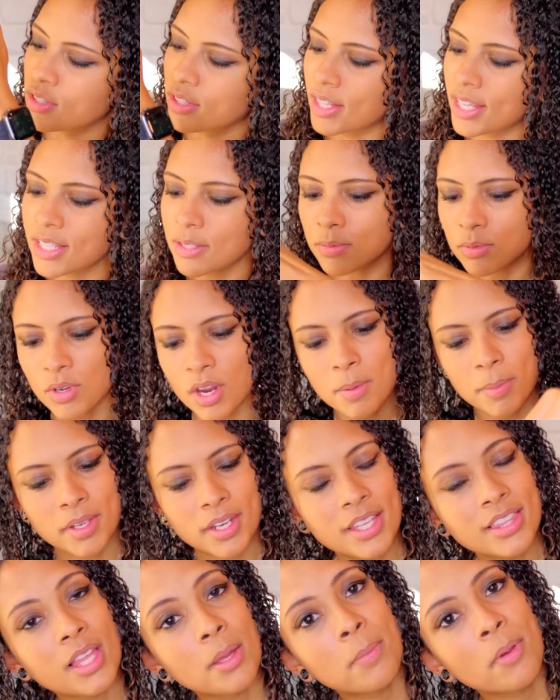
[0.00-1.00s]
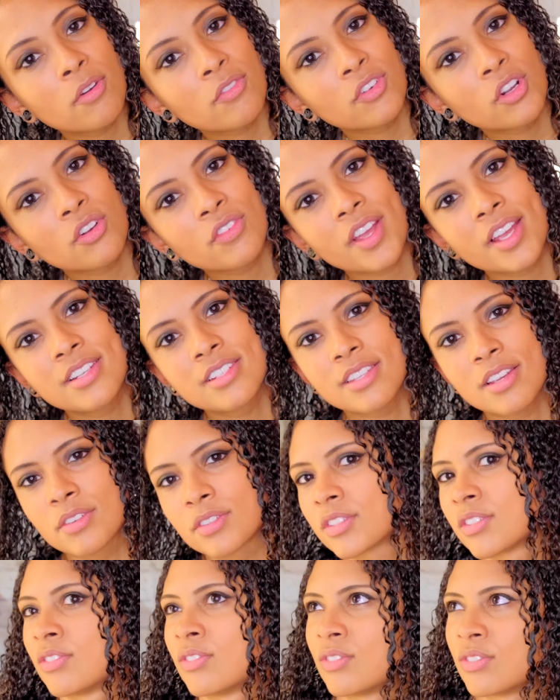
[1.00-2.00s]
and like, subscribe, and hit that bell for
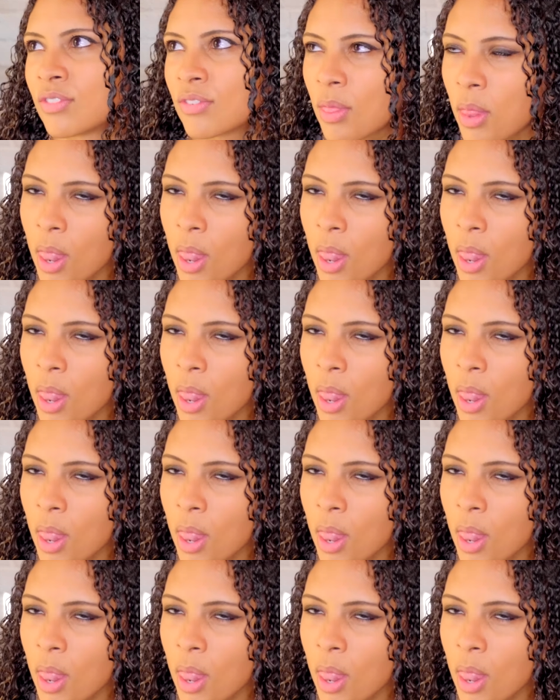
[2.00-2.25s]
notifications.